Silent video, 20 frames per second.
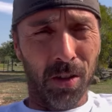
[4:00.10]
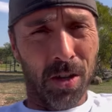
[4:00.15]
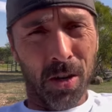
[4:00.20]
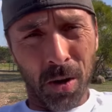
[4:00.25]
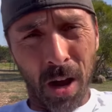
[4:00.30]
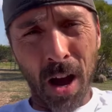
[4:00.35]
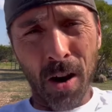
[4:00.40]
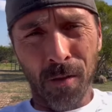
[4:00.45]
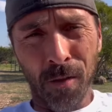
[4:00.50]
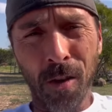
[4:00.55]

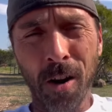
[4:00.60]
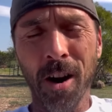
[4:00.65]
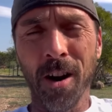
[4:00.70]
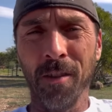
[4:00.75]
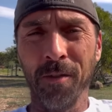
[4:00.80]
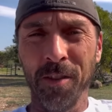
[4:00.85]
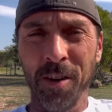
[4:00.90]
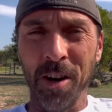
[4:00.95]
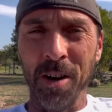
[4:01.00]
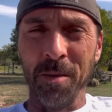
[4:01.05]
at how far
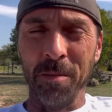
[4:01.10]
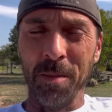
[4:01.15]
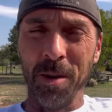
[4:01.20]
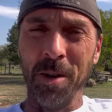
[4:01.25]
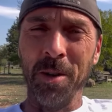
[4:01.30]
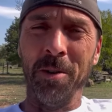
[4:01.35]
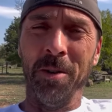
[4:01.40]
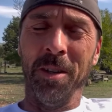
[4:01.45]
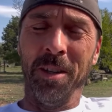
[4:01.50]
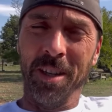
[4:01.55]
I've come,
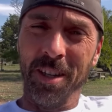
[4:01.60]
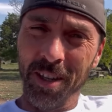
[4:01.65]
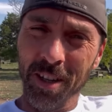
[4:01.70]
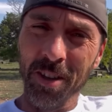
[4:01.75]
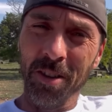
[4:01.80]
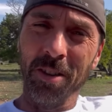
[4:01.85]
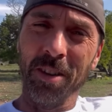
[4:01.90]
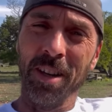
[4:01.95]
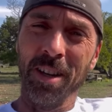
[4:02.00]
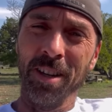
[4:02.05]
but You
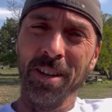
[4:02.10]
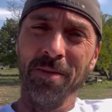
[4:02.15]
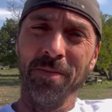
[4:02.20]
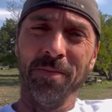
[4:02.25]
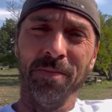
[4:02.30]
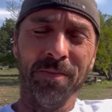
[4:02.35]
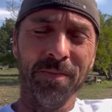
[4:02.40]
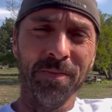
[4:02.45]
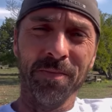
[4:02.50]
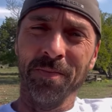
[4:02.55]
know, and,
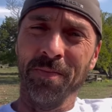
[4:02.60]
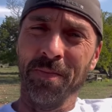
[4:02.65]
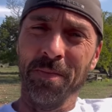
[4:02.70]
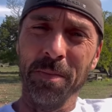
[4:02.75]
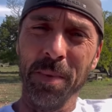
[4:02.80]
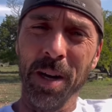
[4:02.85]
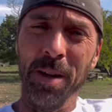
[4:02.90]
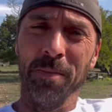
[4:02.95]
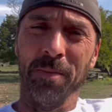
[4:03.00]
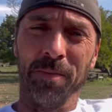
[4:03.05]

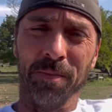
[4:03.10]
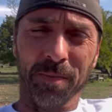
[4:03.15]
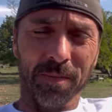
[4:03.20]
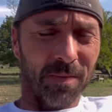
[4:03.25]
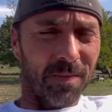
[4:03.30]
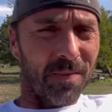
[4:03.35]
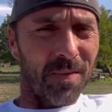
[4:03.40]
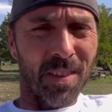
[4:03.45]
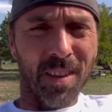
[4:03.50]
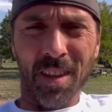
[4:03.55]
but
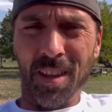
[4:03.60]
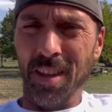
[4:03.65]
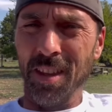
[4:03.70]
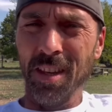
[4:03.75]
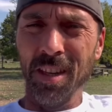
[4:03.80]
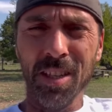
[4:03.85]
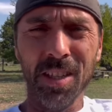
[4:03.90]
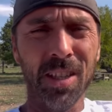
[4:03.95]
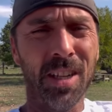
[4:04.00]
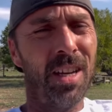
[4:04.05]

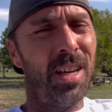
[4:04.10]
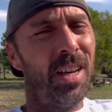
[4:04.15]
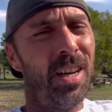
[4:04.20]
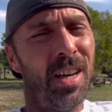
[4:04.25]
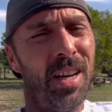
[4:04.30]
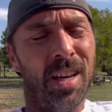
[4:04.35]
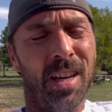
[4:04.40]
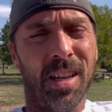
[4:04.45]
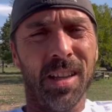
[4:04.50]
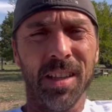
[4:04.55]
this,
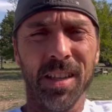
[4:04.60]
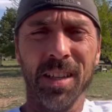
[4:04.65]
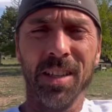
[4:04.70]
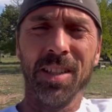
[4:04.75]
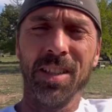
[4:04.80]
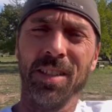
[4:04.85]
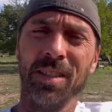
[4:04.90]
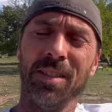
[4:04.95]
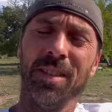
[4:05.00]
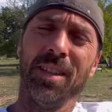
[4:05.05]

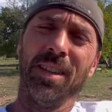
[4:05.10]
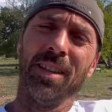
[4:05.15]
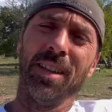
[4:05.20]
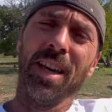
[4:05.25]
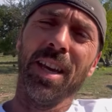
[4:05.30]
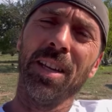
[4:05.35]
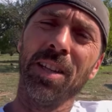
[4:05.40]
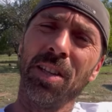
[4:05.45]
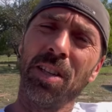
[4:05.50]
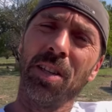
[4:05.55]
this
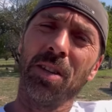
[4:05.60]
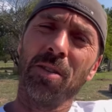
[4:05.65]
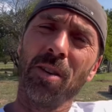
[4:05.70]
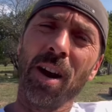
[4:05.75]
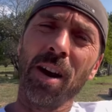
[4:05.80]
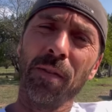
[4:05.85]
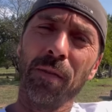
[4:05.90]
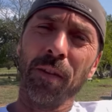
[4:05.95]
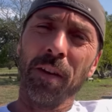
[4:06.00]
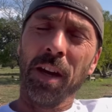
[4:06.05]
instant
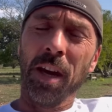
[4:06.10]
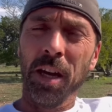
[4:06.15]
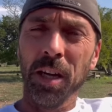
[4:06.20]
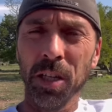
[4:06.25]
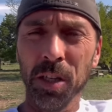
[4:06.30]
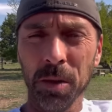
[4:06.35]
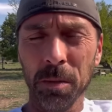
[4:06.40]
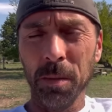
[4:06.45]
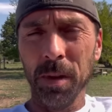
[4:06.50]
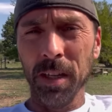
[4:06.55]

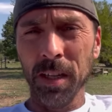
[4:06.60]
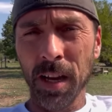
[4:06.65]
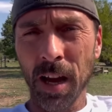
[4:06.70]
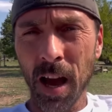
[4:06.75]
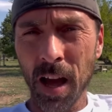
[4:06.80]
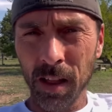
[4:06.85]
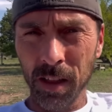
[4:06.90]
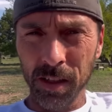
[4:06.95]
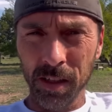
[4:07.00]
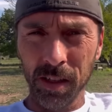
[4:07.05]
gratification
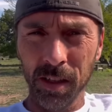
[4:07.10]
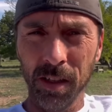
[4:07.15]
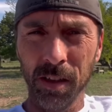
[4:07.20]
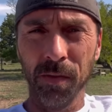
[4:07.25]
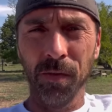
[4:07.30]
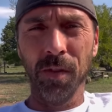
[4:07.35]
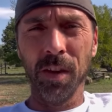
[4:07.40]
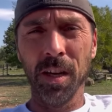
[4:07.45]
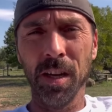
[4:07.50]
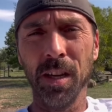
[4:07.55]
mentality
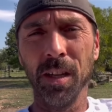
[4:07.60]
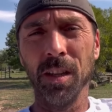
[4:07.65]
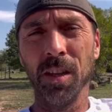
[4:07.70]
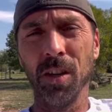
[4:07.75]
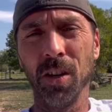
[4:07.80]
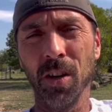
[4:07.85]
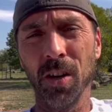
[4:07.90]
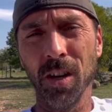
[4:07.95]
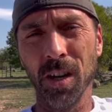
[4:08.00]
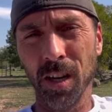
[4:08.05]
of thinking that
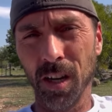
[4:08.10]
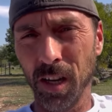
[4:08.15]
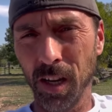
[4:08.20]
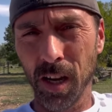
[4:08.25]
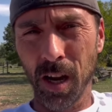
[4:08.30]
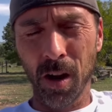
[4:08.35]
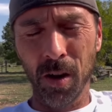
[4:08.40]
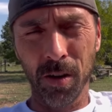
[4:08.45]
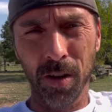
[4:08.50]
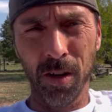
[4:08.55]
you're going to get
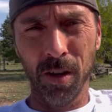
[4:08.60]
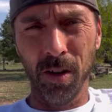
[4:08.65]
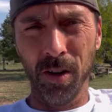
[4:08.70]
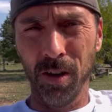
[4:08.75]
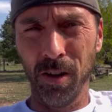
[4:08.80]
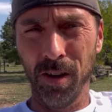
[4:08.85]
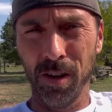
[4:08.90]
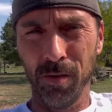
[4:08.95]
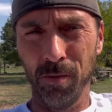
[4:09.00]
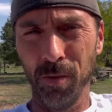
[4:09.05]
out
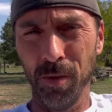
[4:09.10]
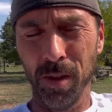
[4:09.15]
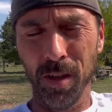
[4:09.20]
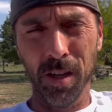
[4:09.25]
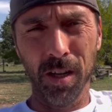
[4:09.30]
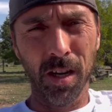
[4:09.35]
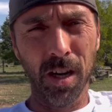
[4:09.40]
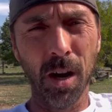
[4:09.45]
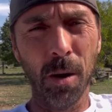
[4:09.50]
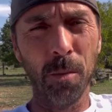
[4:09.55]
here and
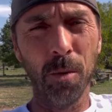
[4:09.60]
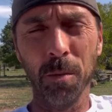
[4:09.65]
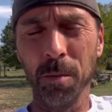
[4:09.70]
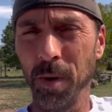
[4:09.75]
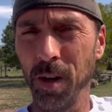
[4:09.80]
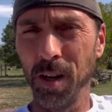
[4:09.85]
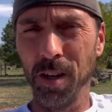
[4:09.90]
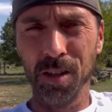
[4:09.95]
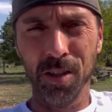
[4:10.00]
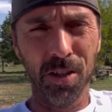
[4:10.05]
within a couple
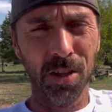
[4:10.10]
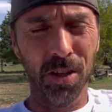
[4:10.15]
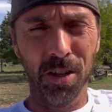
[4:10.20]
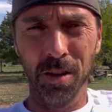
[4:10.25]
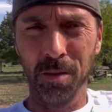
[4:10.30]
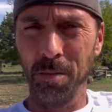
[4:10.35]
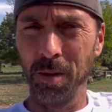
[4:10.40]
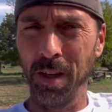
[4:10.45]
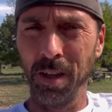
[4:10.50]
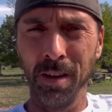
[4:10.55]
months, you're
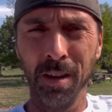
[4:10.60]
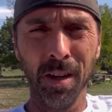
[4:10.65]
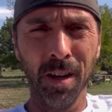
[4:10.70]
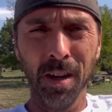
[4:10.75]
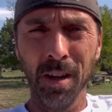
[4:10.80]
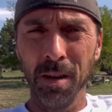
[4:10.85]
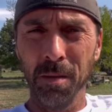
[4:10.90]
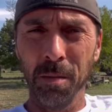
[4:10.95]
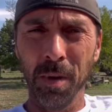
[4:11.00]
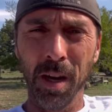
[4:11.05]
going to be
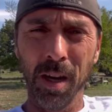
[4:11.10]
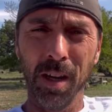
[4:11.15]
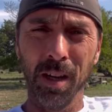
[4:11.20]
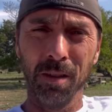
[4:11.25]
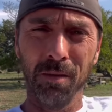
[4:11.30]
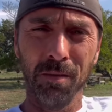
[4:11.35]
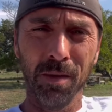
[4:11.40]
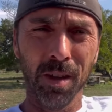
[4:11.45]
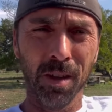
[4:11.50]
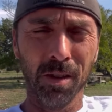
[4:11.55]

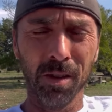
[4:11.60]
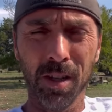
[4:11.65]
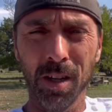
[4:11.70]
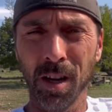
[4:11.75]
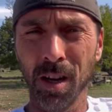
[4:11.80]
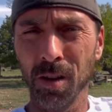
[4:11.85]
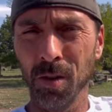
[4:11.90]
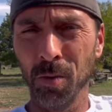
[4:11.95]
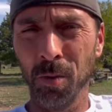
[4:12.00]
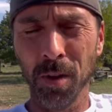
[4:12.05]
making, you know,
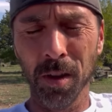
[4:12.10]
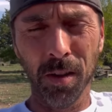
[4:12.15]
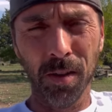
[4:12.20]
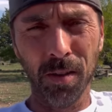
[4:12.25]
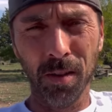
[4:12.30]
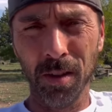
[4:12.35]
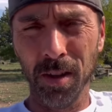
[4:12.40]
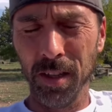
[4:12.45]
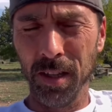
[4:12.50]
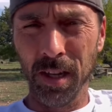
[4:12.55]
10, 20,
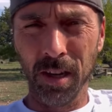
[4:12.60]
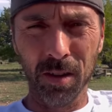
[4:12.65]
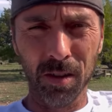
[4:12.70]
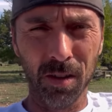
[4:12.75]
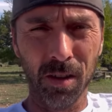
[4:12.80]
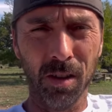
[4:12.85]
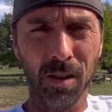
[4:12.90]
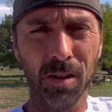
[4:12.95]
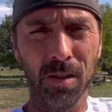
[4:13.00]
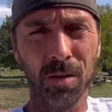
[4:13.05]

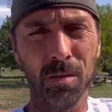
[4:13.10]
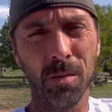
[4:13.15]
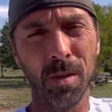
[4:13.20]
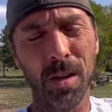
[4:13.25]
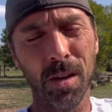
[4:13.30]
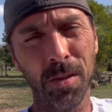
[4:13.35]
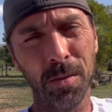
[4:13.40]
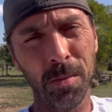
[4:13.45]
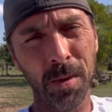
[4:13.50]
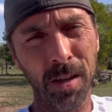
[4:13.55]
$30,000 a
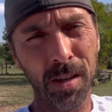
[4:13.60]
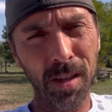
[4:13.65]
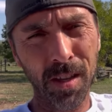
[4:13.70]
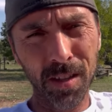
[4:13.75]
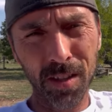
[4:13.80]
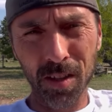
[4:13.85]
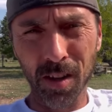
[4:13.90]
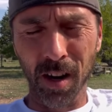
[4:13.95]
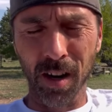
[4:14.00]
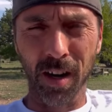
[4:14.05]
month, man,
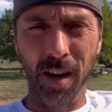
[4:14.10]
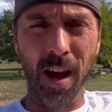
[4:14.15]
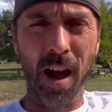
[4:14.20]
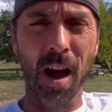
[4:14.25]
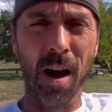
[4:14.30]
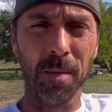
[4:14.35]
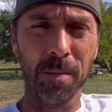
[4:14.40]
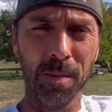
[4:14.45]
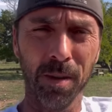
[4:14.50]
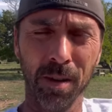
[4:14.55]
that's not going to
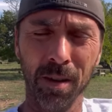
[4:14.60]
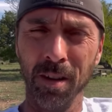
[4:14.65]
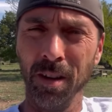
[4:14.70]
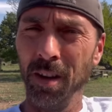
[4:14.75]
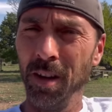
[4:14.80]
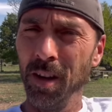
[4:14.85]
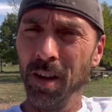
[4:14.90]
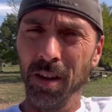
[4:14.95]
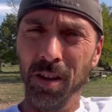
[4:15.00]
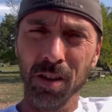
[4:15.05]
happen.
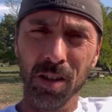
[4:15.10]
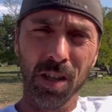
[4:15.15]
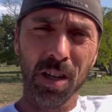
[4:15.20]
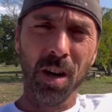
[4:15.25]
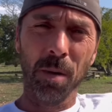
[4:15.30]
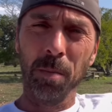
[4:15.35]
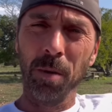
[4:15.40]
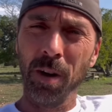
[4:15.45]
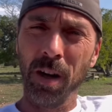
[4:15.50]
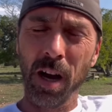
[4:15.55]
There's a
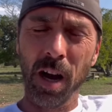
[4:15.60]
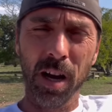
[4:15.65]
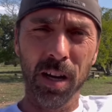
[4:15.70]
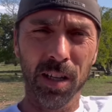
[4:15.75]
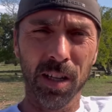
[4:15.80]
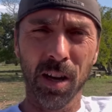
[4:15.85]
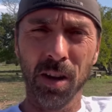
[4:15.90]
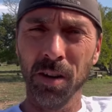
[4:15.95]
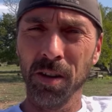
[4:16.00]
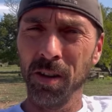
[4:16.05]
couple
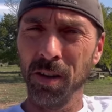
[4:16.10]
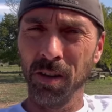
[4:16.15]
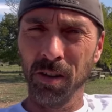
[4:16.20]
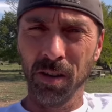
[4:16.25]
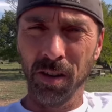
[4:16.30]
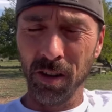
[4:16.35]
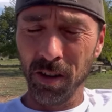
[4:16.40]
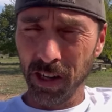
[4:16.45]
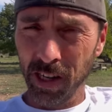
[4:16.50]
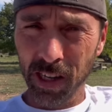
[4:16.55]
guys out here
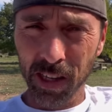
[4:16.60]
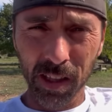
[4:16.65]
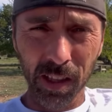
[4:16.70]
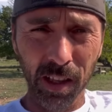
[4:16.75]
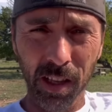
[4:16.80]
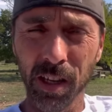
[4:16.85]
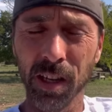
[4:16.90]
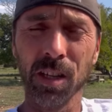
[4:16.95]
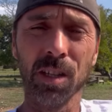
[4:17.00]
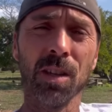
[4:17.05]
that are hitting
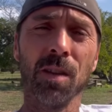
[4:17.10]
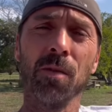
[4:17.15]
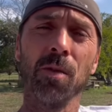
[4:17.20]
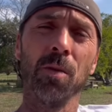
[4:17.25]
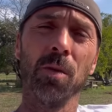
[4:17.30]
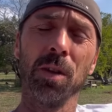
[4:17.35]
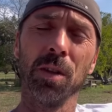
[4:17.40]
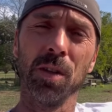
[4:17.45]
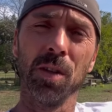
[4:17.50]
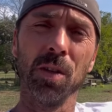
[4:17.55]
licks every
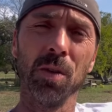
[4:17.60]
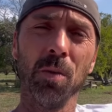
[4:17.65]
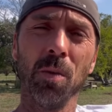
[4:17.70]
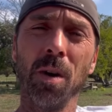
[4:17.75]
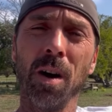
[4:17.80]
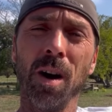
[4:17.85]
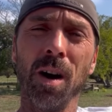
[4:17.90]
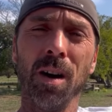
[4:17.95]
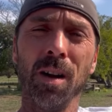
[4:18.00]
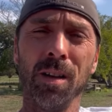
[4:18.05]
once in a
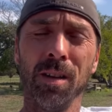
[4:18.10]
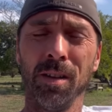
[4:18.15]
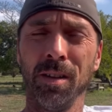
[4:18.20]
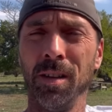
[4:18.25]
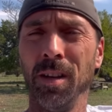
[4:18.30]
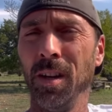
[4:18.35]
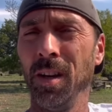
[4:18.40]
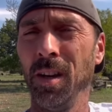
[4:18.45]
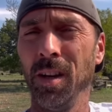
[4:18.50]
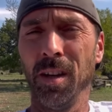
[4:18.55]
while. And,
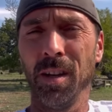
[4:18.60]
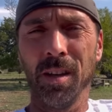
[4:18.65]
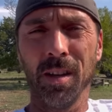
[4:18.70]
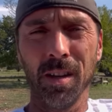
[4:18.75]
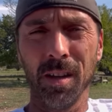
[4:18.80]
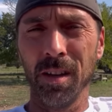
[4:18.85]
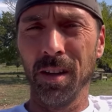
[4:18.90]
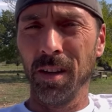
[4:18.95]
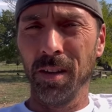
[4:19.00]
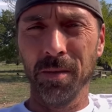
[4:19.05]

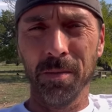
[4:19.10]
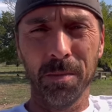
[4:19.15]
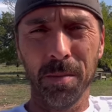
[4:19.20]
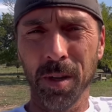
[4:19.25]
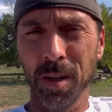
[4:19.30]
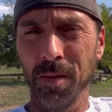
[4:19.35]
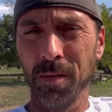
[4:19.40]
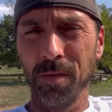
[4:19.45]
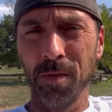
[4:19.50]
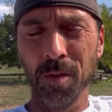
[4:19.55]
it,
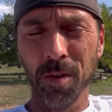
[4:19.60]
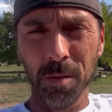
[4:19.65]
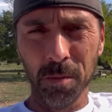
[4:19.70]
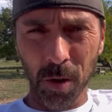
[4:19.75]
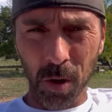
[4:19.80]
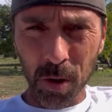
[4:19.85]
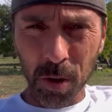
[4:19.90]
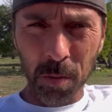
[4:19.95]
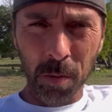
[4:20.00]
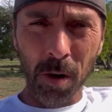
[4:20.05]
but for the
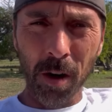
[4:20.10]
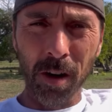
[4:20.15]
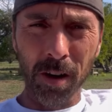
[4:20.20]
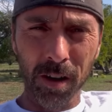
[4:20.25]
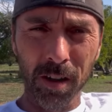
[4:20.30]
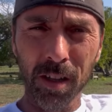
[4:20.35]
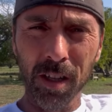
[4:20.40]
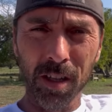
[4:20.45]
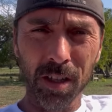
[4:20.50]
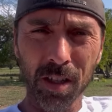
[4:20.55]
most part,
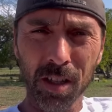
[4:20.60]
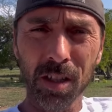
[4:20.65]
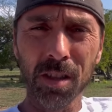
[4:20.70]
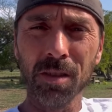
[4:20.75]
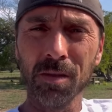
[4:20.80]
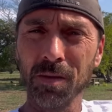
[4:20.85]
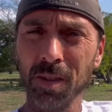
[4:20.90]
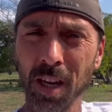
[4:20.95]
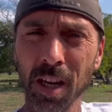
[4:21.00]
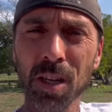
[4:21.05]
it, it
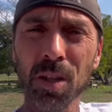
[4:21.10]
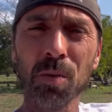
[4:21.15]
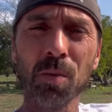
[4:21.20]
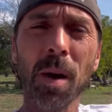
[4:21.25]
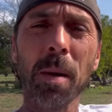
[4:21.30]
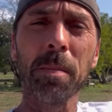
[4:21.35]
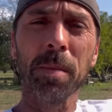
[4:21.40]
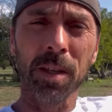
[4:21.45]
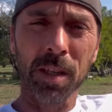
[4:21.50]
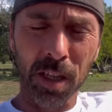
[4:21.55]
just takes
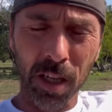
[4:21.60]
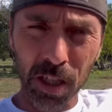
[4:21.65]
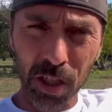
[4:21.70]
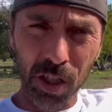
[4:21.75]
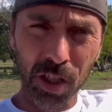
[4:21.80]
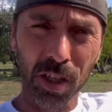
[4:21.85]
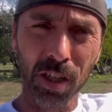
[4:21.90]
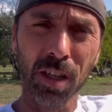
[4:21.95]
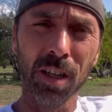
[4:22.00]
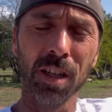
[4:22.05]

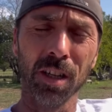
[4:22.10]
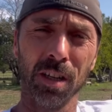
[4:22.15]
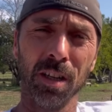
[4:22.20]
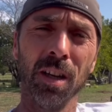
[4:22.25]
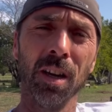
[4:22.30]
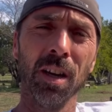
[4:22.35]
repetition and,